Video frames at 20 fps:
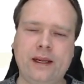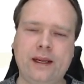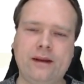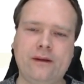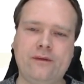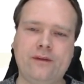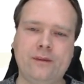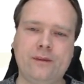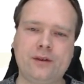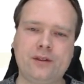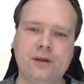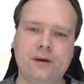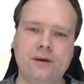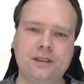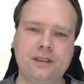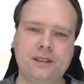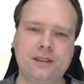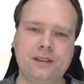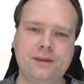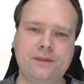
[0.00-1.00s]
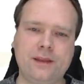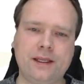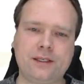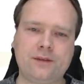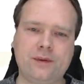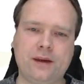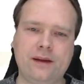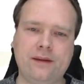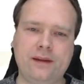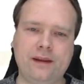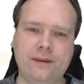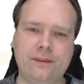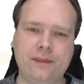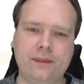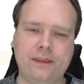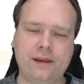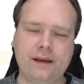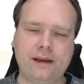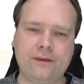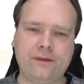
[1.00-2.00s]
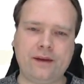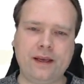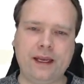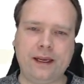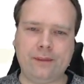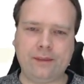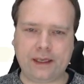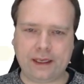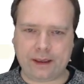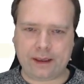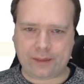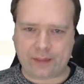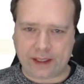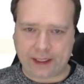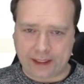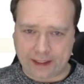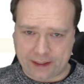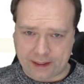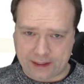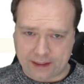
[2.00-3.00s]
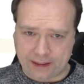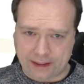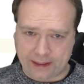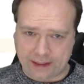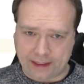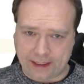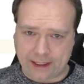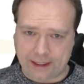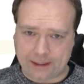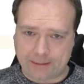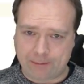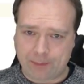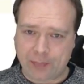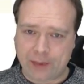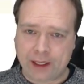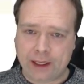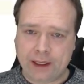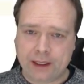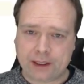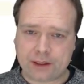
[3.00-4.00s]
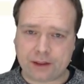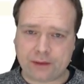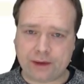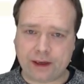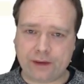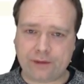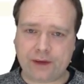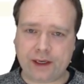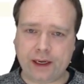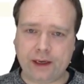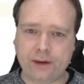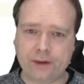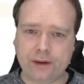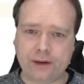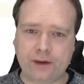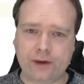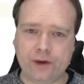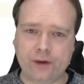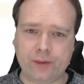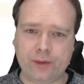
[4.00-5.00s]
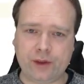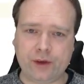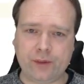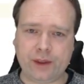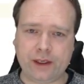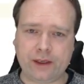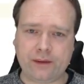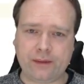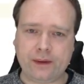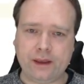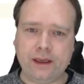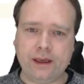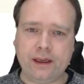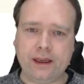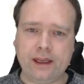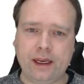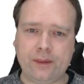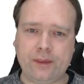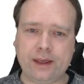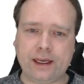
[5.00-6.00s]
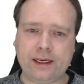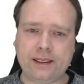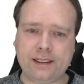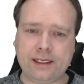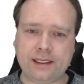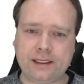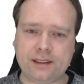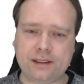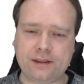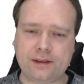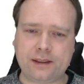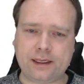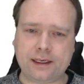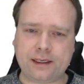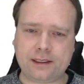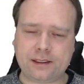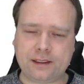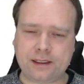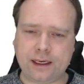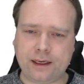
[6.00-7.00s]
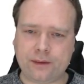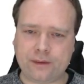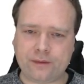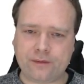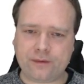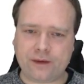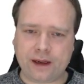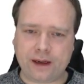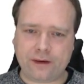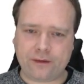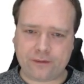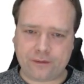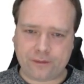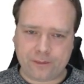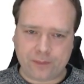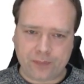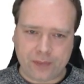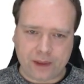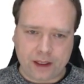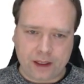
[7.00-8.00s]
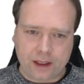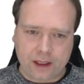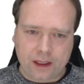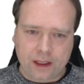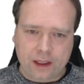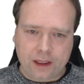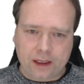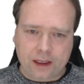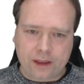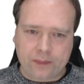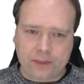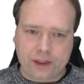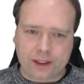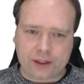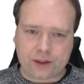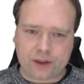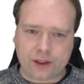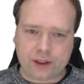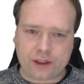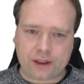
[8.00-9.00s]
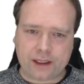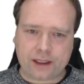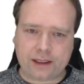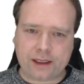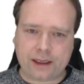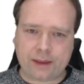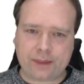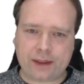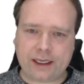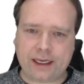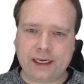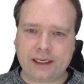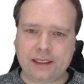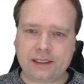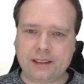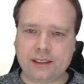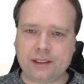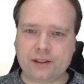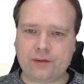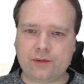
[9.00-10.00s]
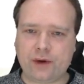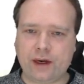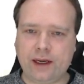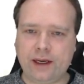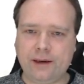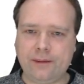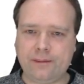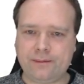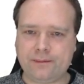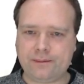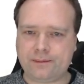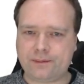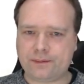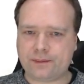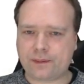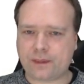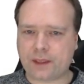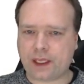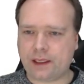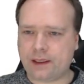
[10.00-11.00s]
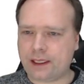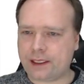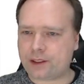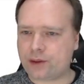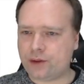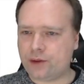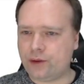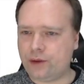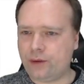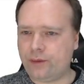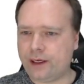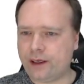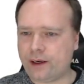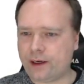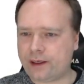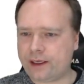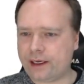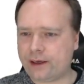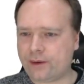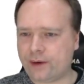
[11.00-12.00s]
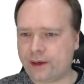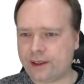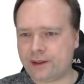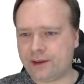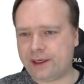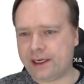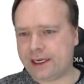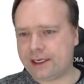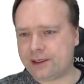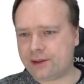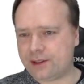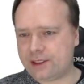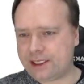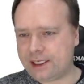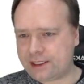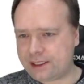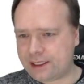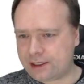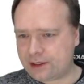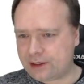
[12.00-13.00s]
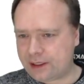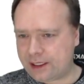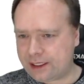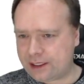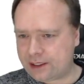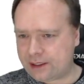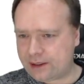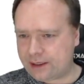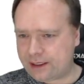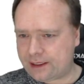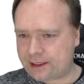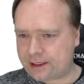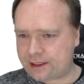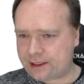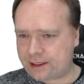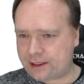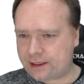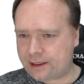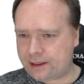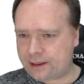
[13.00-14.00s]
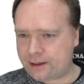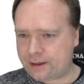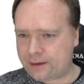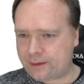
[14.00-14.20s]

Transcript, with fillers: planet from the solar system. That's why they have named their package like that. So we have JUnit Jupiter API test, so that is JUnit 5. And we assert that the application is running. That's cool. We're not going to dig into testing today, so let's